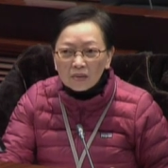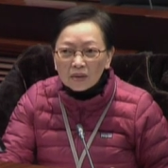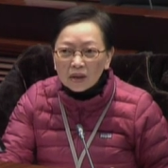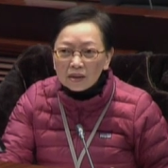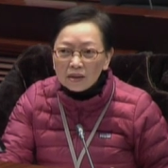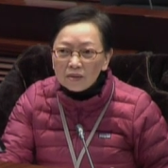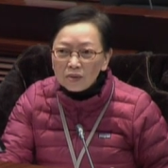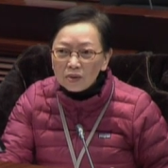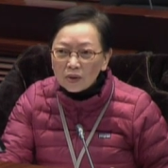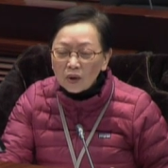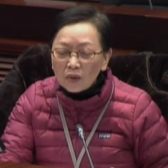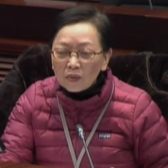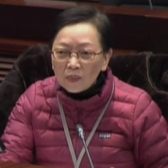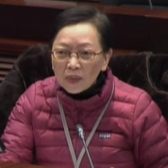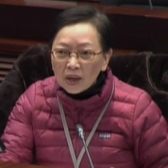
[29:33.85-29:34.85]

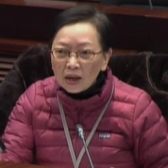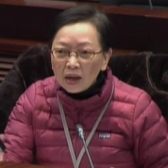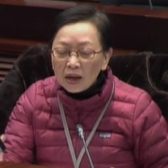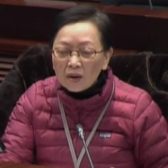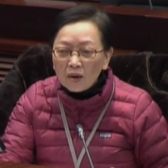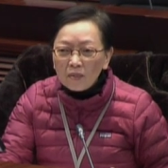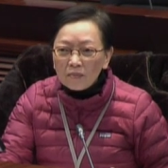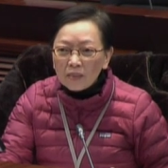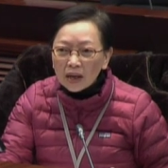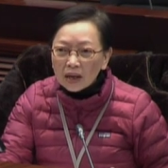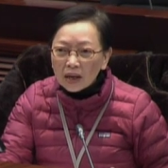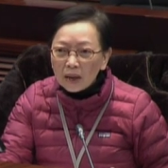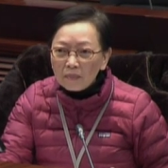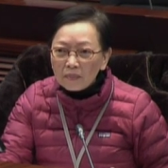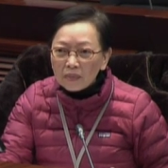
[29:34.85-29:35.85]
redevelopment potential
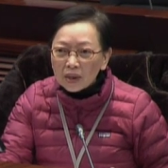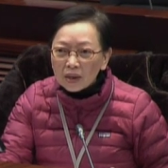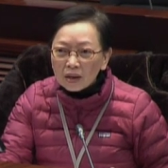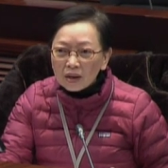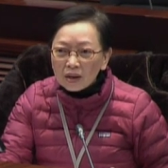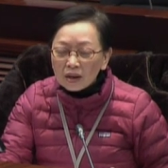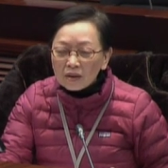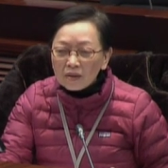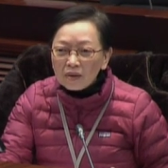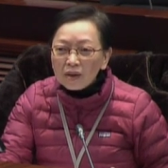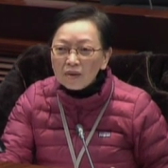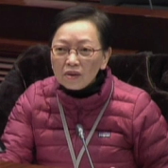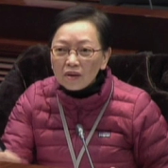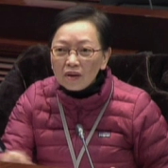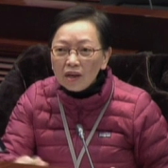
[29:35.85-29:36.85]
and they are very
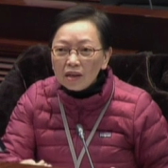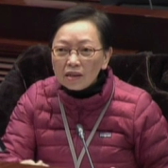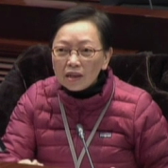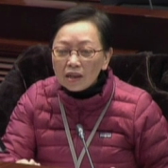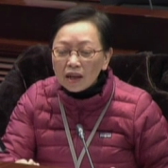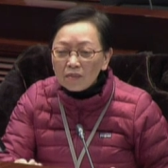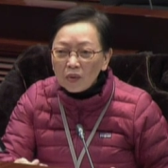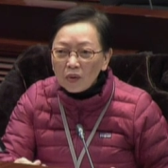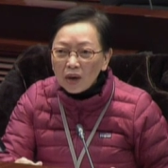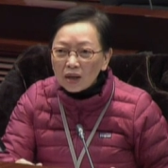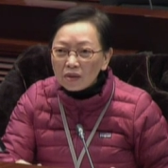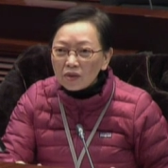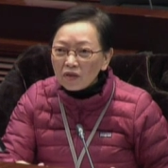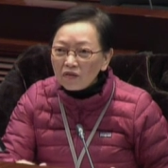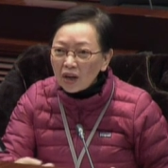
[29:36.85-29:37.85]
old and
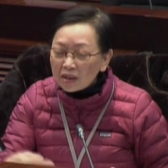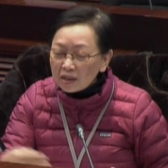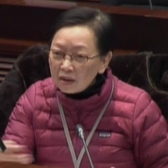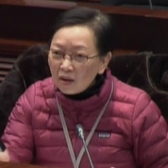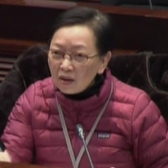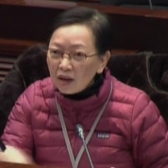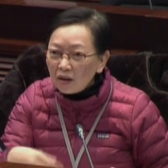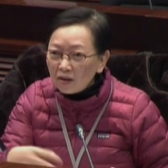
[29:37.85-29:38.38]
um,